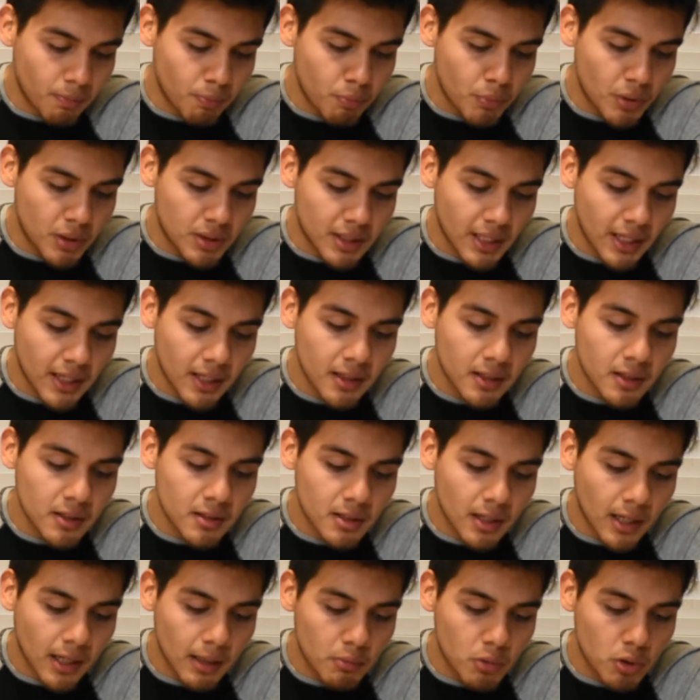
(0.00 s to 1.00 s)
but taking the
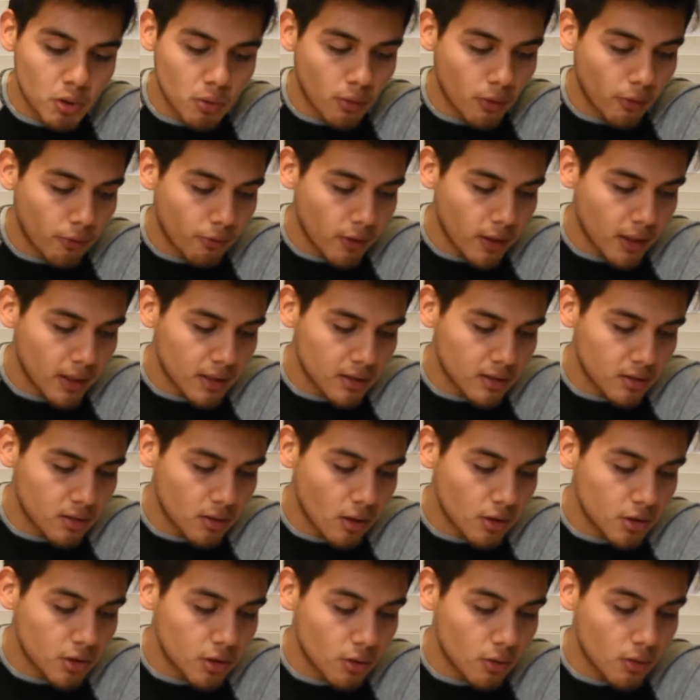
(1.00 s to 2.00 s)
time to reflect is
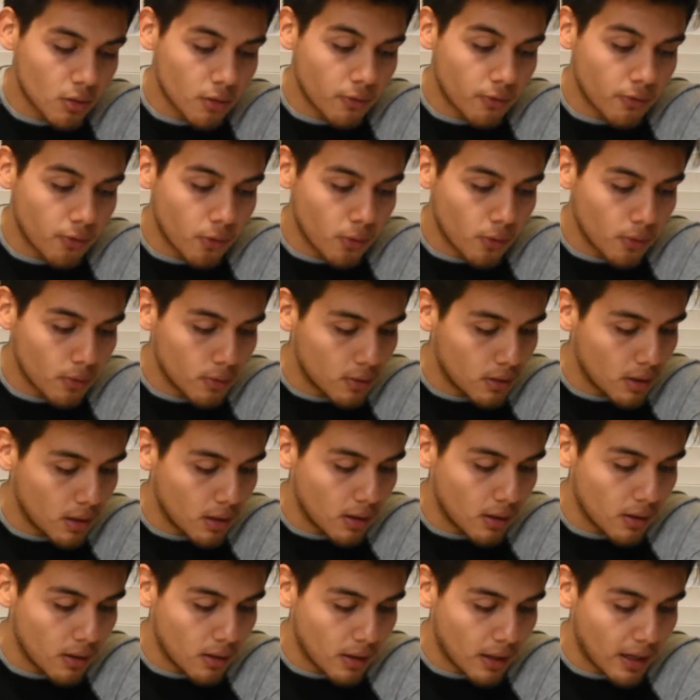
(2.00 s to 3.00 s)
also
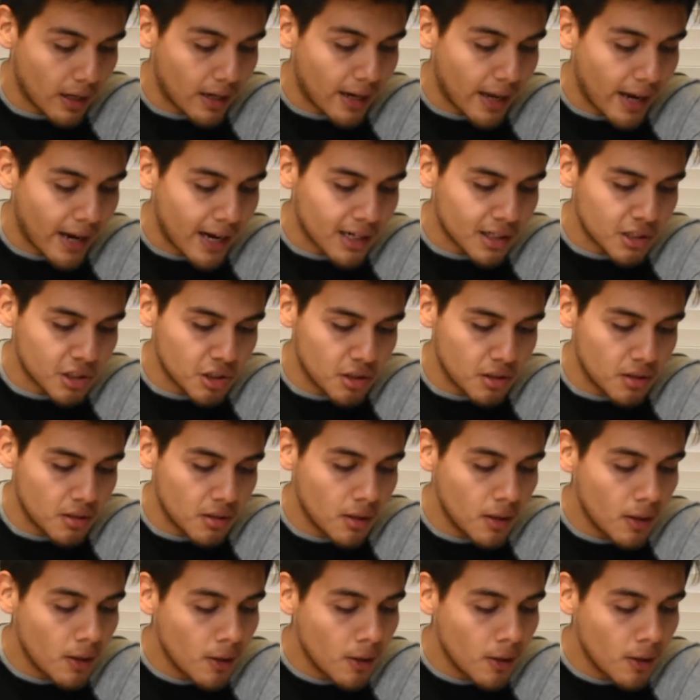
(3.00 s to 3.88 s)
an action,